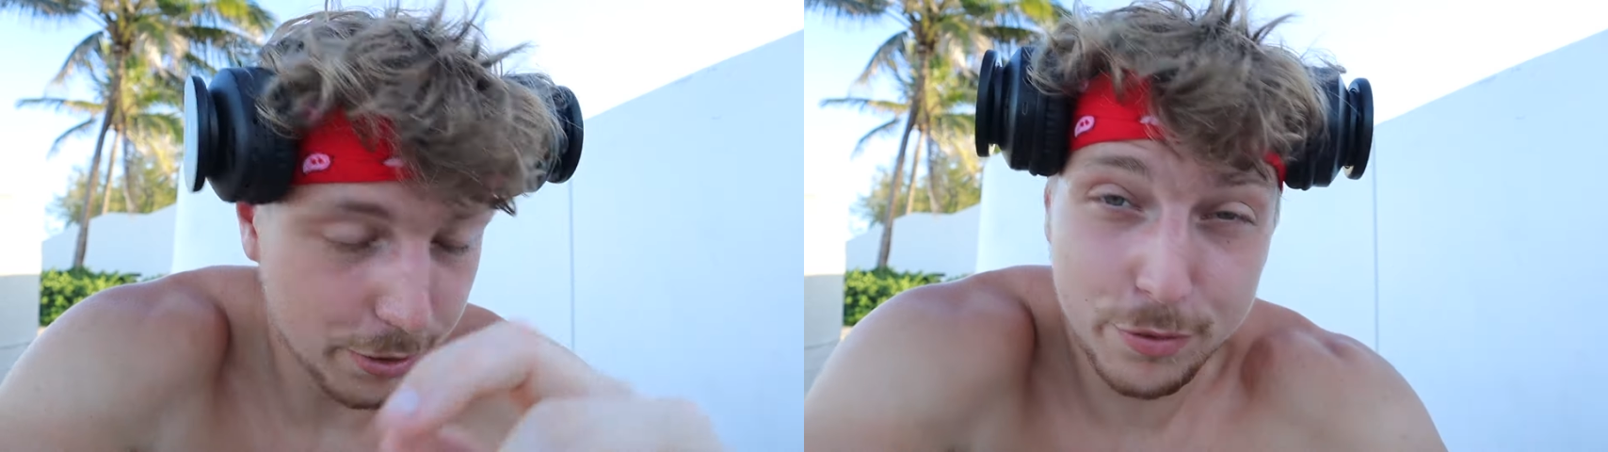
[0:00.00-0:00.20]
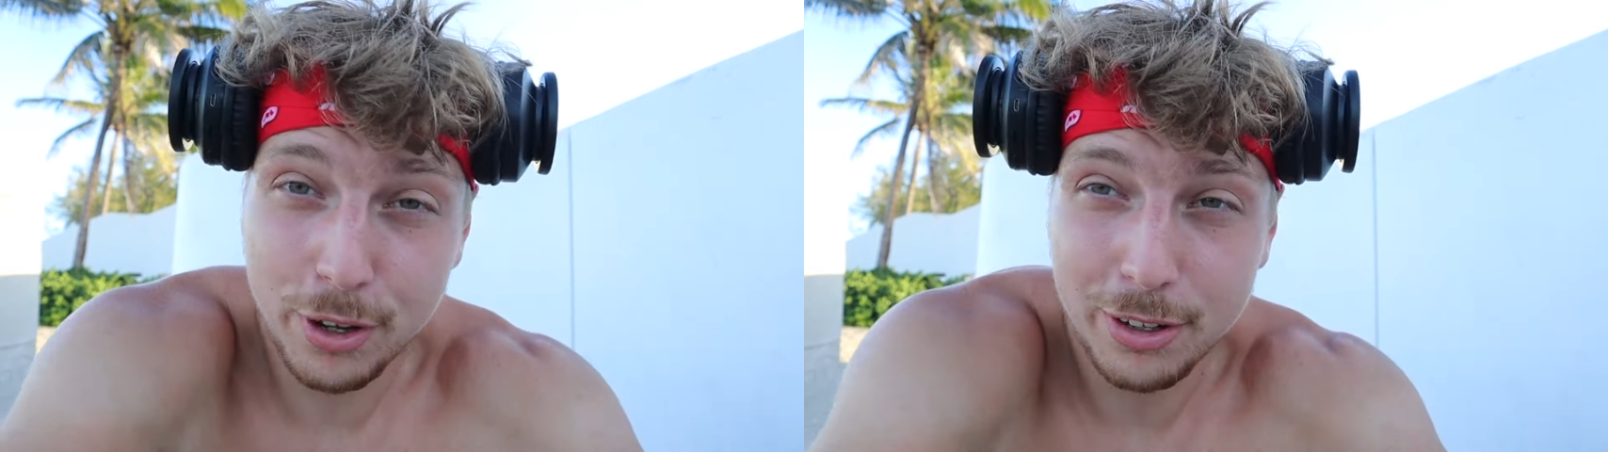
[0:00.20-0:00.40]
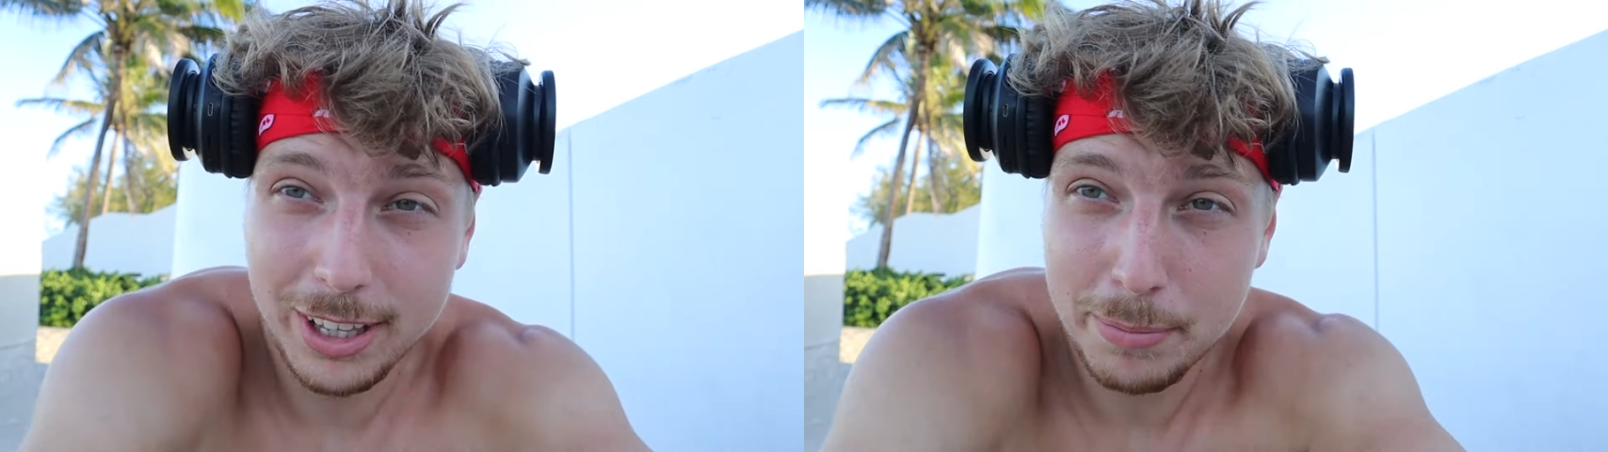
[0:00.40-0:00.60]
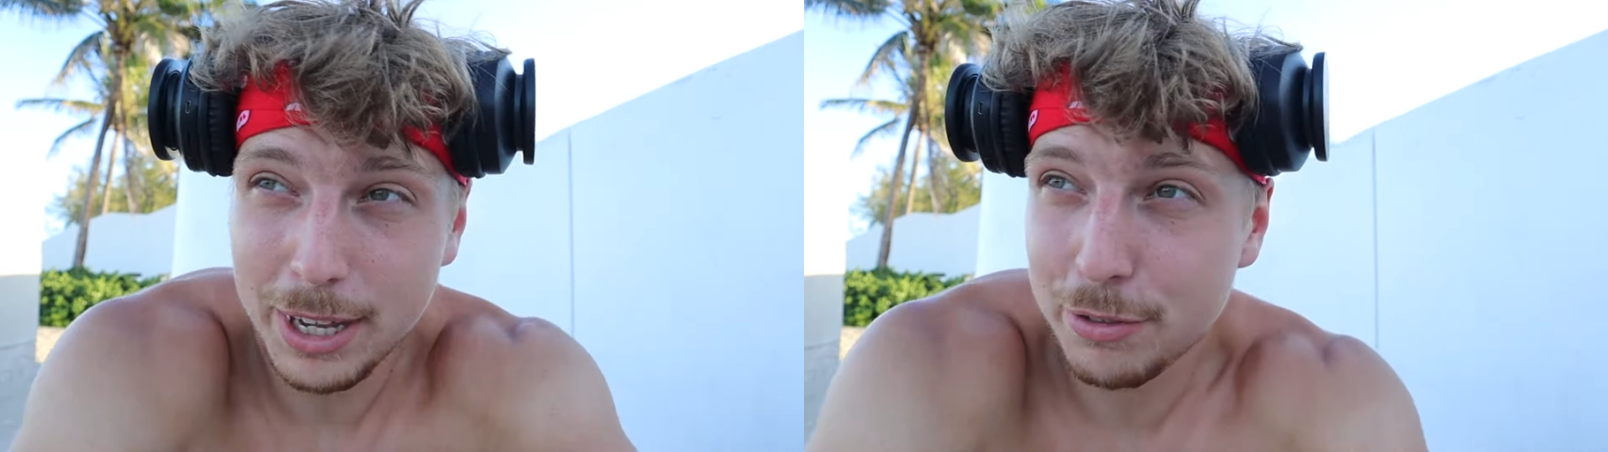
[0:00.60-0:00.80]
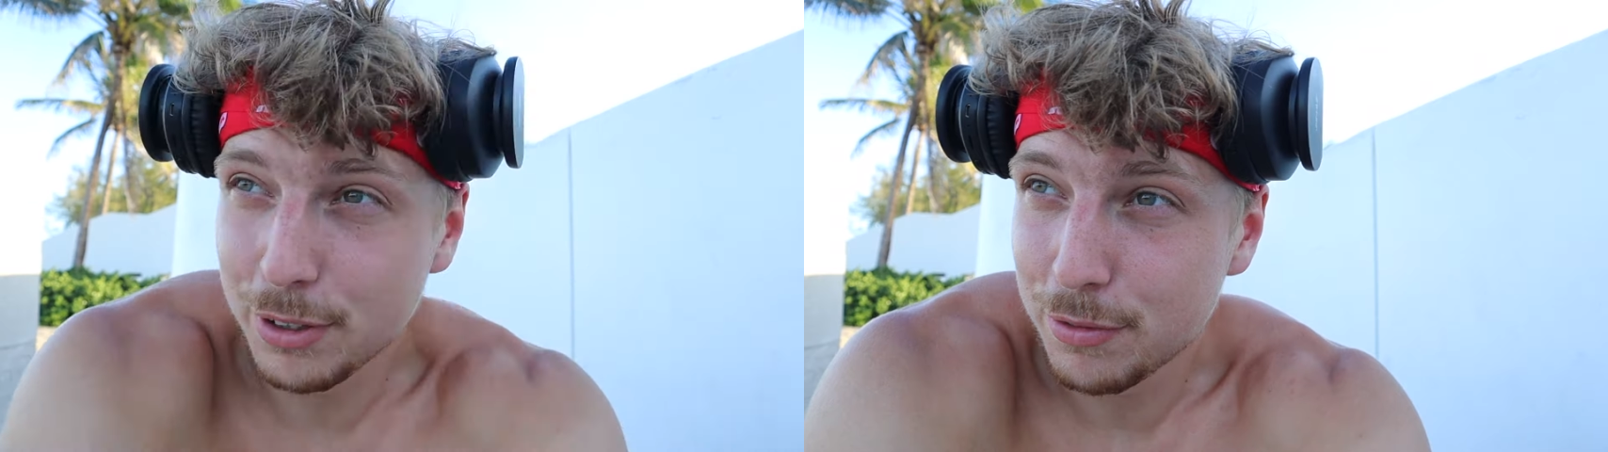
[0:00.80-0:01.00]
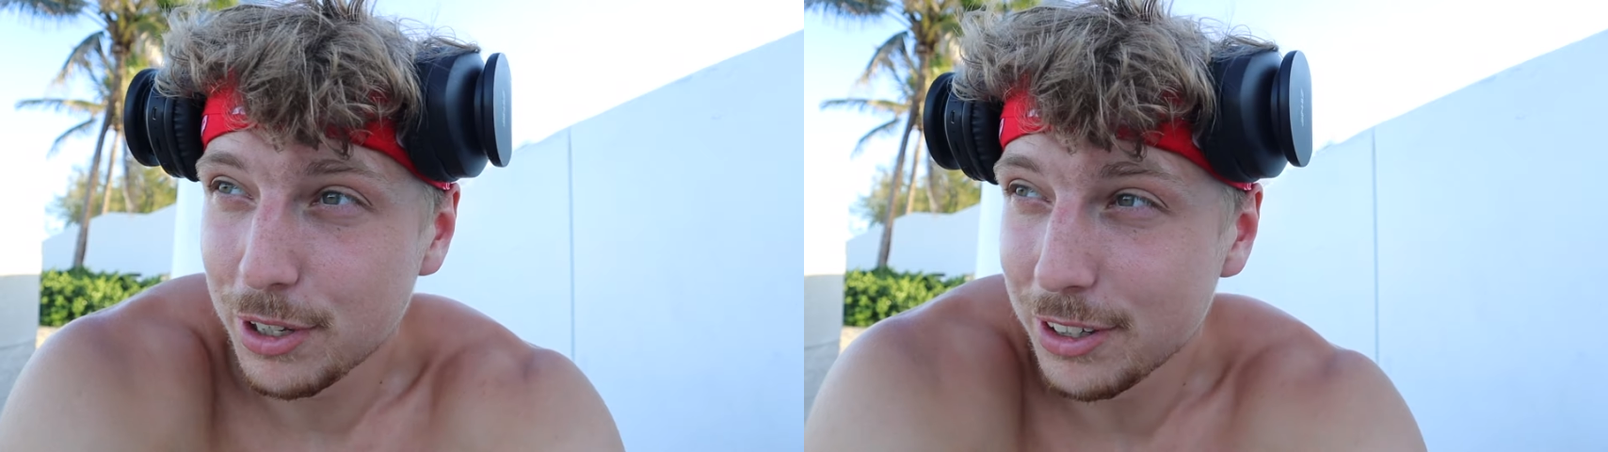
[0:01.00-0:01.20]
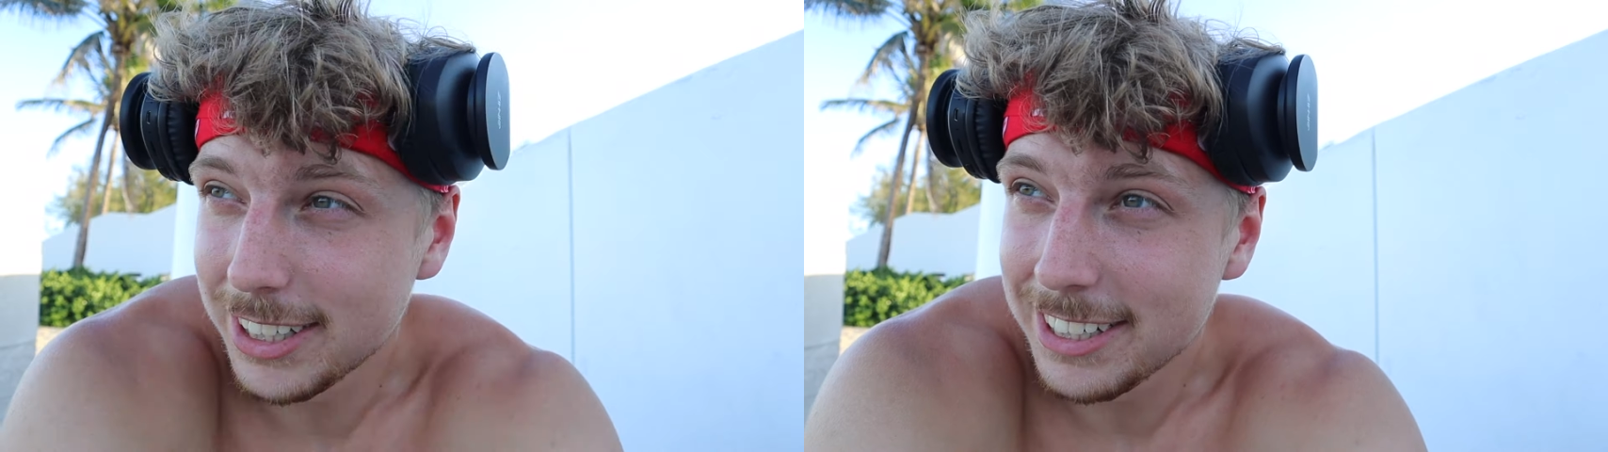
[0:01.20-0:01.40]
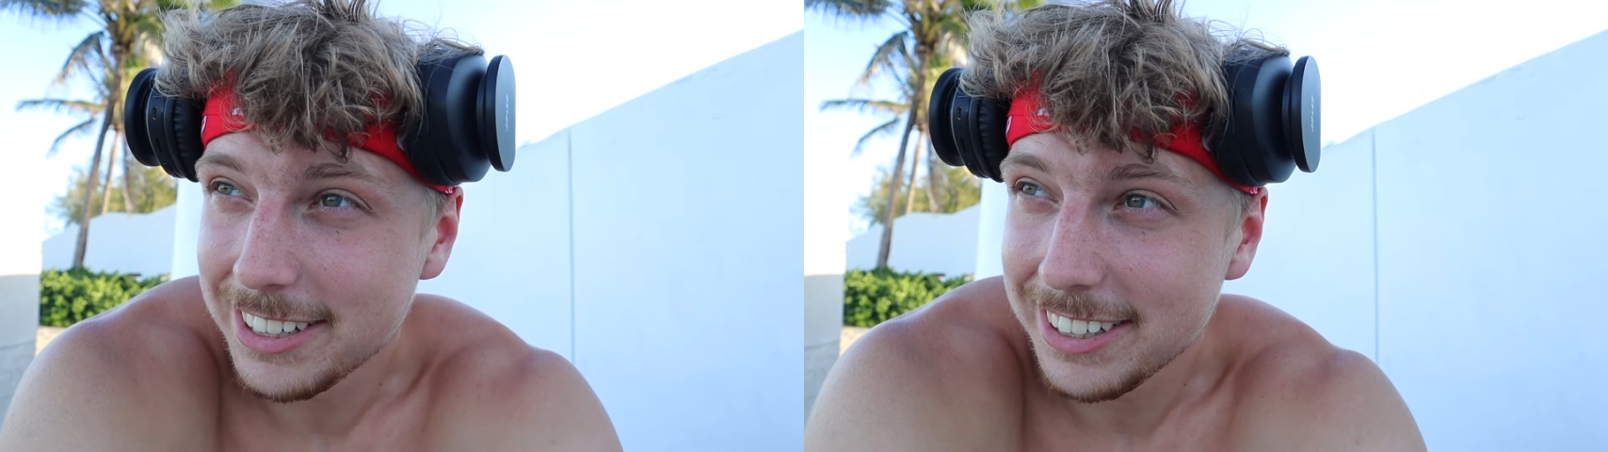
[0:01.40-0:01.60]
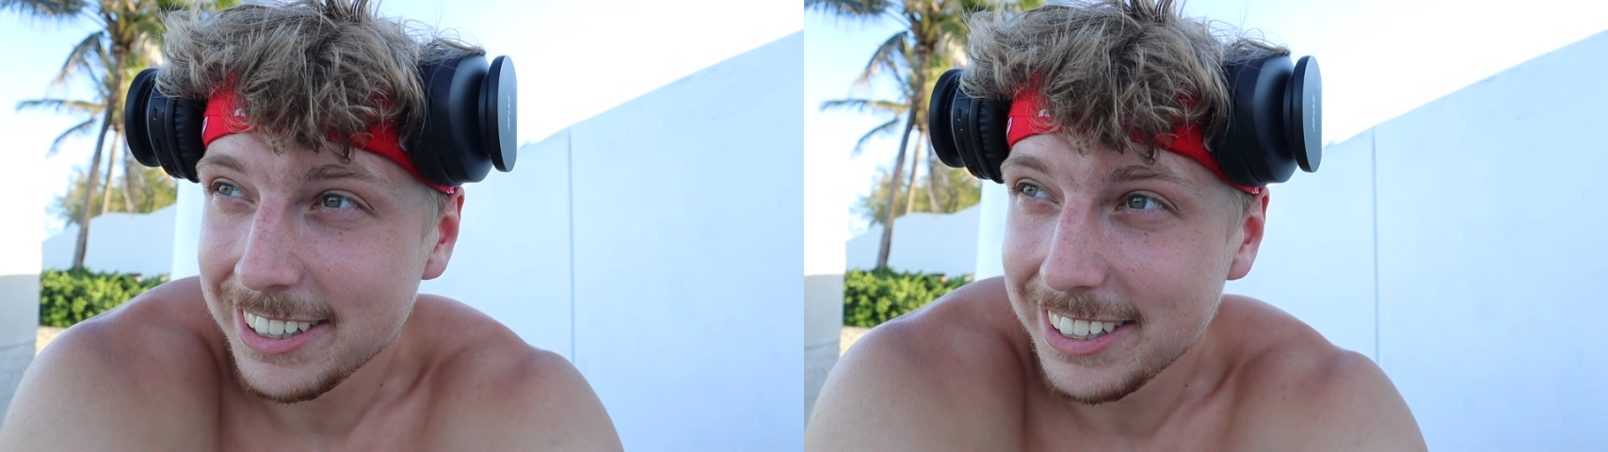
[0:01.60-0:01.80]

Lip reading: backflip fail did not